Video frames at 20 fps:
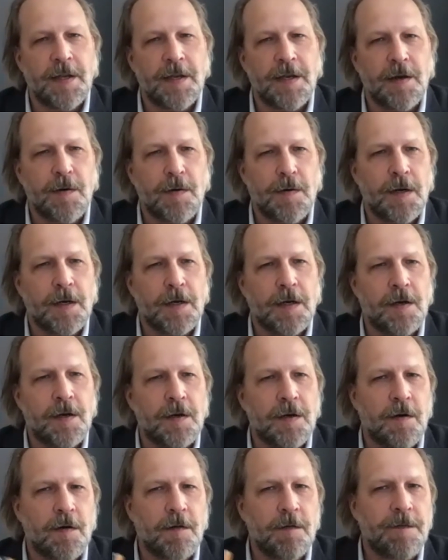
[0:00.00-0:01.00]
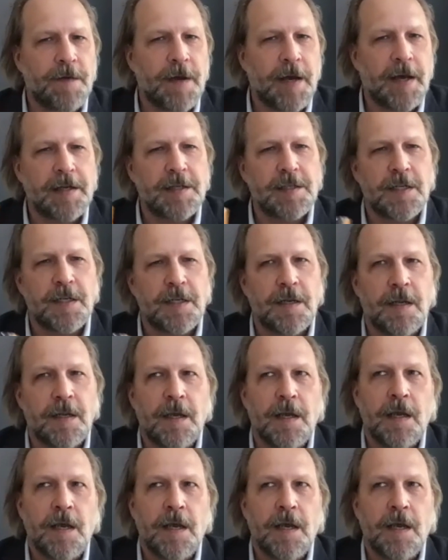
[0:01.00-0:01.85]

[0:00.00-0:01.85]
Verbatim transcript: You know, a good old fashioned,